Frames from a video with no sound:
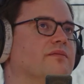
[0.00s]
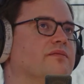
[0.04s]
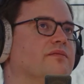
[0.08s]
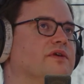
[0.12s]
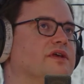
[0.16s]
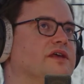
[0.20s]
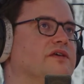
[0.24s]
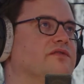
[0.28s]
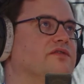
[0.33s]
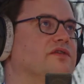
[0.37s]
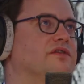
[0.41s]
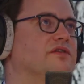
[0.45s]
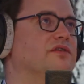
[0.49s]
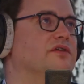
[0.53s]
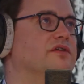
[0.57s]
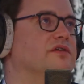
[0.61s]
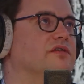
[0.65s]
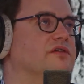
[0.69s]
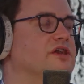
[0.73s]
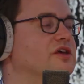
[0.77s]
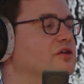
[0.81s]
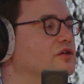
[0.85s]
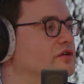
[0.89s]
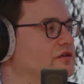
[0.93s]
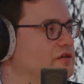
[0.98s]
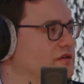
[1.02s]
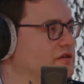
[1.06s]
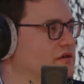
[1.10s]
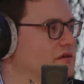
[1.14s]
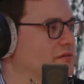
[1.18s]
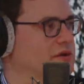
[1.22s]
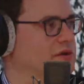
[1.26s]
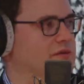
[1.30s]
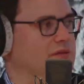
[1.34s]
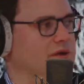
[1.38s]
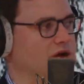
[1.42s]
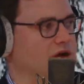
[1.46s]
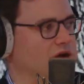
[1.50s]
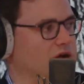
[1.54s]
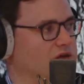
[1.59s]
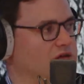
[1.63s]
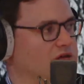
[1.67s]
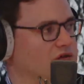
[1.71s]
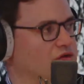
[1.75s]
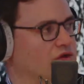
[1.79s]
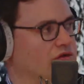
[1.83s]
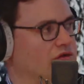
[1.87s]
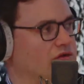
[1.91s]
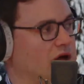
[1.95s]
Even the legal system in America is
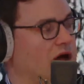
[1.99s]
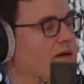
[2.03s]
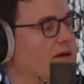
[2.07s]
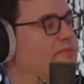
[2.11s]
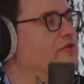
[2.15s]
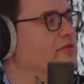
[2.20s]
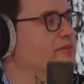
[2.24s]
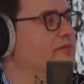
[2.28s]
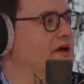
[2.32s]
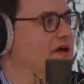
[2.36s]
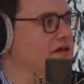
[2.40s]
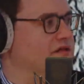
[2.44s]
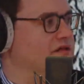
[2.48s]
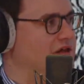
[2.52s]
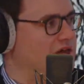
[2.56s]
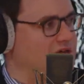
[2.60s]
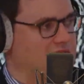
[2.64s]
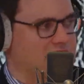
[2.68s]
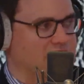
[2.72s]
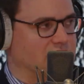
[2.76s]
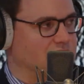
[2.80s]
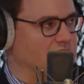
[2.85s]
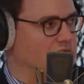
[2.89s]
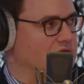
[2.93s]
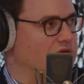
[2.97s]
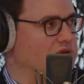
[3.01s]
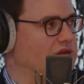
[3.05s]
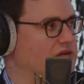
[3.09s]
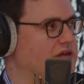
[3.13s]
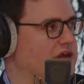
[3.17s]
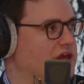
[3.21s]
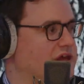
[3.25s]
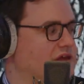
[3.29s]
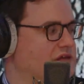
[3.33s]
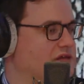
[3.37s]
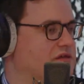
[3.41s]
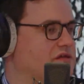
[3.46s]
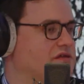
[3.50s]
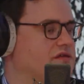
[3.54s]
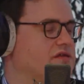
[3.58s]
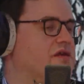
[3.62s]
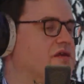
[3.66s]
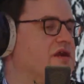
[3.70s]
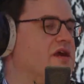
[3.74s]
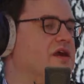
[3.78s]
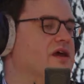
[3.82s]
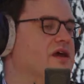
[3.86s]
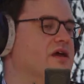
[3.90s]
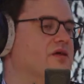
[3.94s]
sort of optimized to handle these cases,
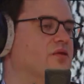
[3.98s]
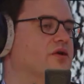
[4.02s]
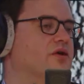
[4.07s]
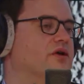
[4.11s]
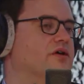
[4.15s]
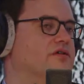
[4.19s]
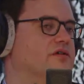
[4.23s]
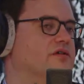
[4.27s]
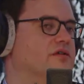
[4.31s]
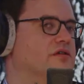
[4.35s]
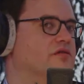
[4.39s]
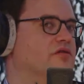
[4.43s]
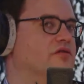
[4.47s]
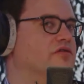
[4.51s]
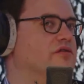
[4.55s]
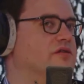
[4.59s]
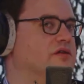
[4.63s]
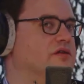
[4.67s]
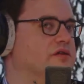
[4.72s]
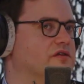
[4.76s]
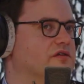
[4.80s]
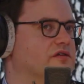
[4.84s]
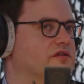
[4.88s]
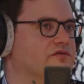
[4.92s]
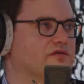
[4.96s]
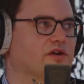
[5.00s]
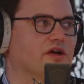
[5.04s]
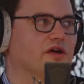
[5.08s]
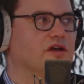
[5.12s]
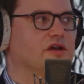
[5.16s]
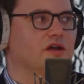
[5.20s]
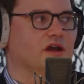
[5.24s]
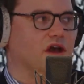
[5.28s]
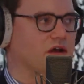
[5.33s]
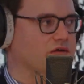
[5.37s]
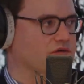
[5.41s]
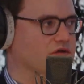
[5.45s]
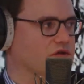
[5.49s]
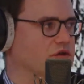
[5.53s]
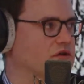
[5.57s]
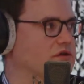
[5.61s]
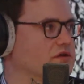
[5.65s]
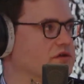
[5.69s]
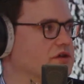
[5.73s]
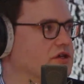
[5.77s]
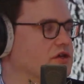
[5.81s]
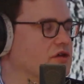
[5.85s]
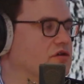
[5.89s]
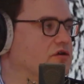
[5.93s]
whereas in Switzerland, this is very novel,
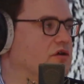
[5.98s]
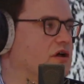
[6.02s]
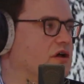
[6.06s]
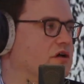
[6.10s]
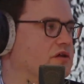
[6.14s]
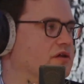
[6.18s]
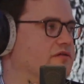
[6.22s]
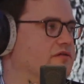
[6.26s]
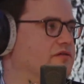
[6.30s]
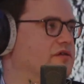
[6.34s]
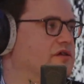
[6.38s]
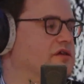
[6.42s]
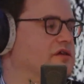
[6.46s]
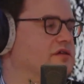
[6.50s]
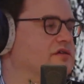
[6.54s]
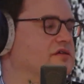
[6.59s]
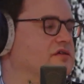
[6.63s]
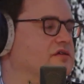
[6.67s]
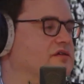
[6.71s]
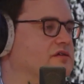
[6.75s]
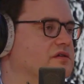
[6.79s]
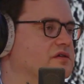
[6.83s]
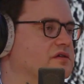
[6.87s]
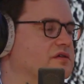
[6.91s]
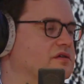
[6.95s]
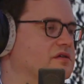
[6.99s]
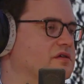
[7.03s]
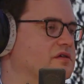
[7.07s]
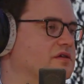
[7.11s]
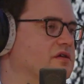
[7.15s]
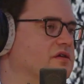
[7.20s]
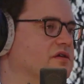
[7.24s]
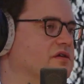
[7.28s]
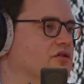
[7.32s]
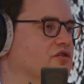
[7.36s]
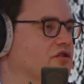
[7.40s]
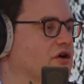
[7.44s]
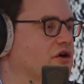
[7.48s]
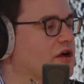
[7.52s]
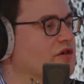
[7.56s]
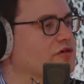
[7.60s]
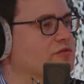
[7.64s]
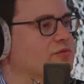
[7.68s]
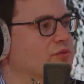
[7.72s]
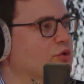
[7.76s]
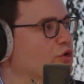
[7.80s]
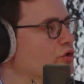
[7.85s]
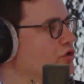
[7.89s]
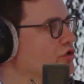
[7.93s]
all of these
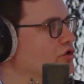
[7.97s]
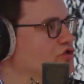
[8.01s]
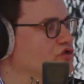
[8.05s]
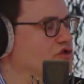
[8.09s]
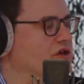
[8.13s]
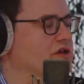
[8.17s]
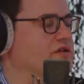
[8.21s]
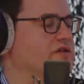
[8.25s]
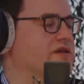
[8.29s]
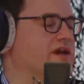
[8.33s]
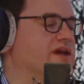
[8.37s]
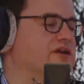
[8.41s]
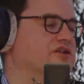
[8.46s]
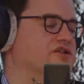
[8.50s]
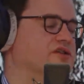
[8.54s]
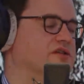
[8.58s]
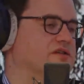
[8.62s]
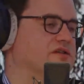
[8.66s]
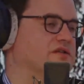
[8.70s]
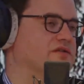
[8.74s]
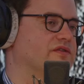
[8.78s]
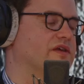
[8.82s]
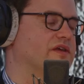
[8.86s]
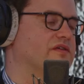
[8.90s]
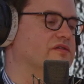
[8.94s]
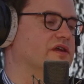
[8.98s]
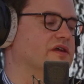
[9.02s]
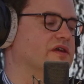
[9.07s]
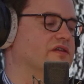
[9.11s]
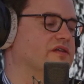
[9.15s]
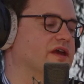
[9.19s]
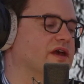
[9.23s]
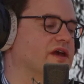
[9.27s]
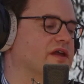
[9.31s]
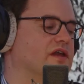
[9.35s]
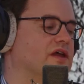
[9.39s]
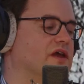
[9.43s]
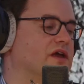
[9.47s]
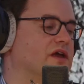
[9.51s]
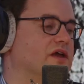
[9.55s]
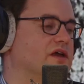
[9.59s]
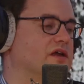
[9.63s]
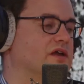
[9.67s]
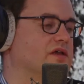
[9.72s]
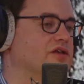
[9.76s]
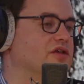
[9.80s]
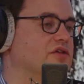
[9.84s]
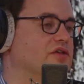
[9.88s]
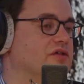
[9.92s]
cross-border transactions and things like that.
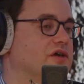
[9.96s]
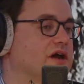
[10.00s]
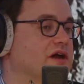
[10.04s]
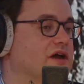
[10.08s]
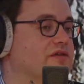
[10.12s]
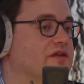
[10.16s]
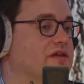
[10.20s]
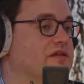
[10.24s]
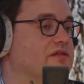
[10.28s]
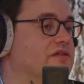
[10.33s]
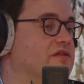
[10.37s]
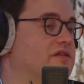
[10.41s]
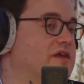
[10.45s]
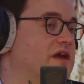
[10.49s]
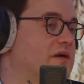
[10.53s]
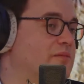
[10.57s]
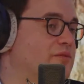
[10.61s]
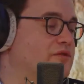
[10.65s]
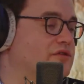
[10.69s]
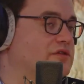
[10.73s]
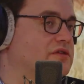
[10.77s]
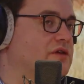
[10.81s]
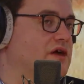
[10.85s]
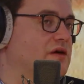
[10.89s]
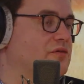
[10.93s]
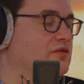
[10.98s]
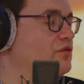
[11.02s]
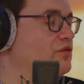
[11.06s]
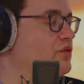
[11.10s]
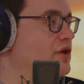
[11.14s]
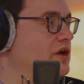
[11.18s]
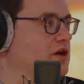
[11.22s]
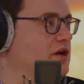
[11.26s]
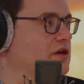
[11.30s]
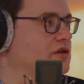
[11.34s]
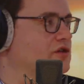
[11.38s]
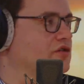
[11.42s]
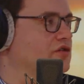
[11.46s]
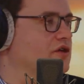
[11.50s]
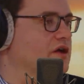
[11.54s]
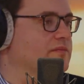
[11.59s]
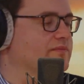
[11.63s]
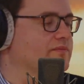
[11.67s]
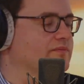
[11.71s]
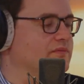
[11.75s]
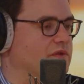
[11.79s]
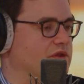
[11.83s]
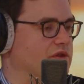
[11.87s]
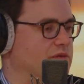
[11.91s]
I think this happens a lot with white-collar crime.
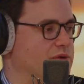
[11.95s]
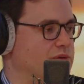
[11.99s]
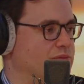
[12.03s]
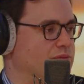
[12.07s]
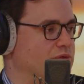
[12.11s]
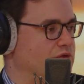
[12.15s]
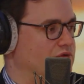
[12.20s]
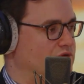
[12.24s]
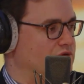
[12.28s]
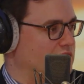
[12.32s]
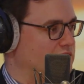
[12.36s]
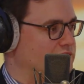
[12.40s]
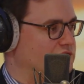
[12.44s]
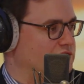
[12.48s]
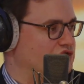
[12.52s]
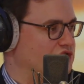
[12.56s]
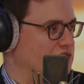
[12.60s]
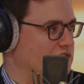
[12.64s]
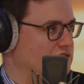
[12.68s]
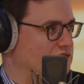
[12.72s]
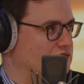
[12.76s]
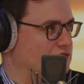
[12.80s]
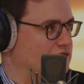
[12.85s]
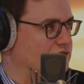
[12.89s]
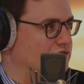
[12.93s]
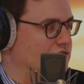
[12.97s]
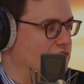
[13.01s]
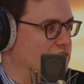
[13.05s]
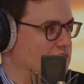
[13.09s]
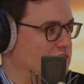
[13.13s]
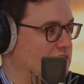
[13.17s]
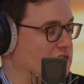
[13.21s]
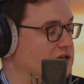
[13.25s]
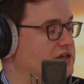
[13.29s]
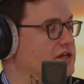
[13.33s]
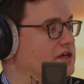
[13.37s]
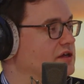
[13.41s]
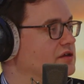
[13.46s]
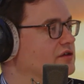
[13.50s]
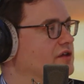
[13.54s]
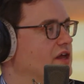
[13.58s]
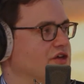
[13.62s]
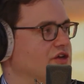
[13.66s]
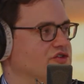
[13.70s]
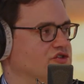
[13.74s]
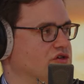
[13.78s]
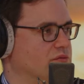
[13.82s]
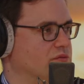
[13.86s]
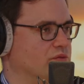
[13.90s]
The people who've gone to jail so far, until
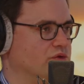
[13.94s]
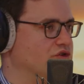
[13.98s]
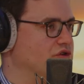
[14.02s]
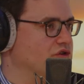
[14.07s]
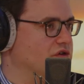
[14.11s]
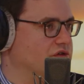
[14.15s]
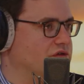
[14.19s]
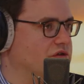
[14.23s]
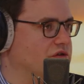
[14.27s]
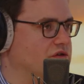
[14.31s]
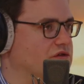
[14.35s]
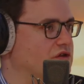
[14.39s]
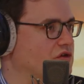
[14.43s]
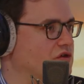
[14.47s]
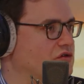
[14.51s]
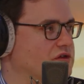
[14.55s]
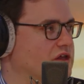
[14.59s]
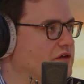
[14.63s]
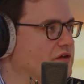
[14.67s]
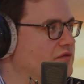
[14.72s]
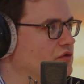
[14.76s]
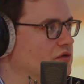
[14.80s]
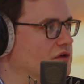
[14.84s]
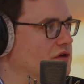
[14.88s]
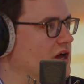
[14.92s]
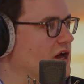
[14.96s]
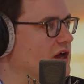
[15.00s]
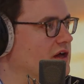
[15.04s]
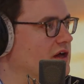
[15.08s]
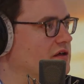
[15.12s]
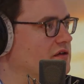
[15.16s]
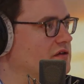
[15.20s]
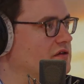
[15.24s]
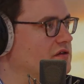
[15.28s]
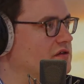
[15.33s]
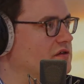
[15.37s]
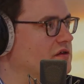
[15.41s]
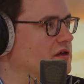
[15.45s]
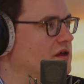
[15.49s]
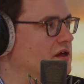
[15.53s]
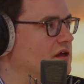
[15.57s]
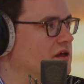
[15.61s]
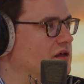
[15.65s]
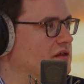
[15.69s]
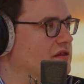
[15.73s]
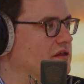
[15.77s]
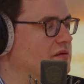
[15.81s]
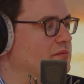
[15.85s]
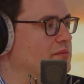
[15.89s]
Najib, were just the low-level guys
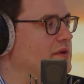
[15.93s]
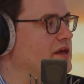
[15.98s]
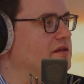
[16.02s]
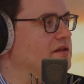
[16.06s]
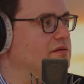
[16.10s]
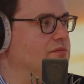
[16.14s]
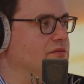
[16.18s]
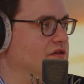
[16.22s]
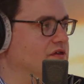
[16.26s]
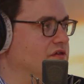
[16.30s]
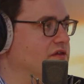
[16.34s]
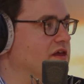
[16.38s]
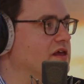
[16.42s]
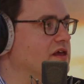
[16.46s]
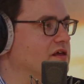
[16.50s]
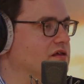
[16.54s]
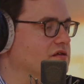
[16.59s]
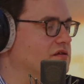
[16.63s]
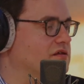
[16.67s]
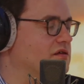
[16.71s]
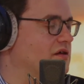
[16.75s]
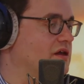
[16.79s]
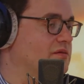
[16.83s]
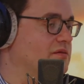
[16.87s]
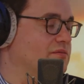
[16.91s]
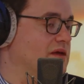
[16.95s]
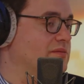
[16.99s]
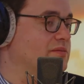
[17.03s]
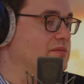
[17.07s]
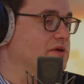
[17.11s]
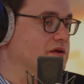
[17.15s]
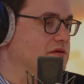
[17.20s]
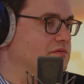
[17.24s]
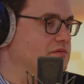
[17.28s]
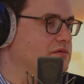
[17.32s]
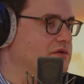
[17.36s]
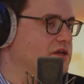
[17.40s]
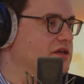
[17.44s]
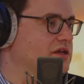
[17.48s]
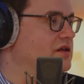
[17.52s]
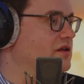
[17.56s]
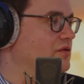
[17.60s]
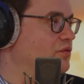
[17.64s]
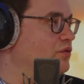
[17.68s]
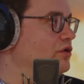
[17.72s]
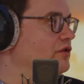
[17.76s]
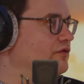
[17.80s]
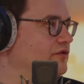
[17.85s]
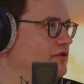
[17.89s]
that made mistakes and maybe did it
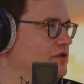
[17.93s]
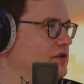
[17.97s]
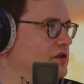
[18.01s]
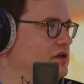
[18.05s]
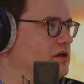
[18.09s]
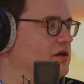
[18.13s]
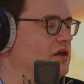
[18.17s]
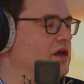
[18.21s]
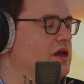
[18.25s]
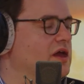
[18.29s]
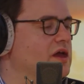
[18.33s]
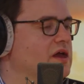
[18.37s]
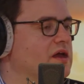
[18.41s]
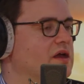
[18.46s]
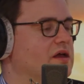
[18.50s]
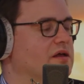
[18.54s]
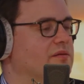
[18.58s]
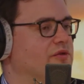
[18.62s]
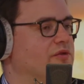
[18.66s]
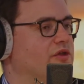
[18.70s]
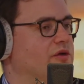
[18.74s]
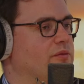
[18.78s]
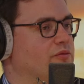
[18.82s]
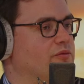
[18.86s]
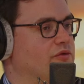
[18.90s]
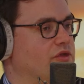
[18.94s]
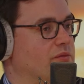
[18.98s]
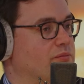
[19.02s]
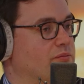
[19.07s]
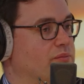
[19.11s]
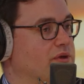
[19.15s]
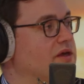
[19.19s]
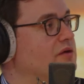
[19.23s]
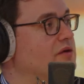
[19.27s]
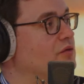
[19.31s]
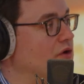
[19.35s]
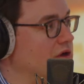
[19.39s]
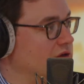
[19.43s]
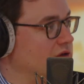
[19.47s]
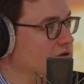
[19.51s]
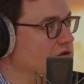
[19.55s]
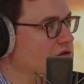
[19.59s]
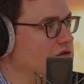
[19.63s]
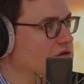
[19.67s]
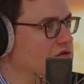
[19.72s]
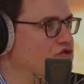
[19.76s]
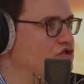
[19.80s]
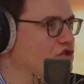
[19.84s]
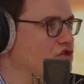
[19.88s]
willfully. The big
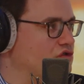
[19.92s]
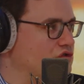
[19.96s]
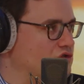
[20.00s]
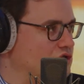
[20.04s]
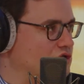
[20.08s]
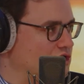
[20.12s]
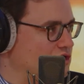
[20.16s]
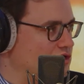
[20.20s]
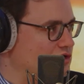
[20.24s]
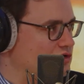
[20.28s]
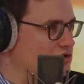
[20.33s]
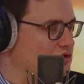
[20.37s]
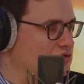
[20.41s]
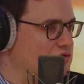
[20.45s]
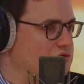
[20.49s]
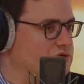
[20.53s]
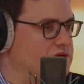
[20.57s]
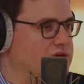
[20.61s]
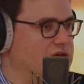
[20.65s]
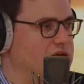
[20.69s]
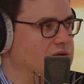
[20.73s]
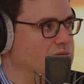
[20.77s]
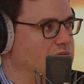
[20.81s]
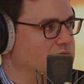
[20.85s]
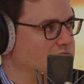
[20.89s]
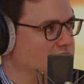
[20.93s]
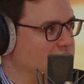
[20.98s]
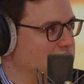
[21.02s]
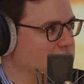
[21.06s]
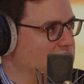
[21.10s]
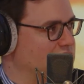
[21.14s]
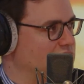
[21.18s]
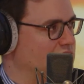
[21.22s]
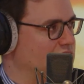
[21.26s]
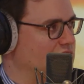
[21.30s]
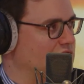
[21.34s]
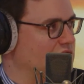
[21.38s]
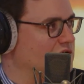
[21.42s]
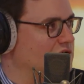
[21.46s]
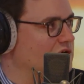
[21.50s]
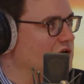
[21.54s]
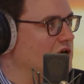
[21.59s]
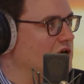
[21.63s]
ones, Jolo, Tim Leisner,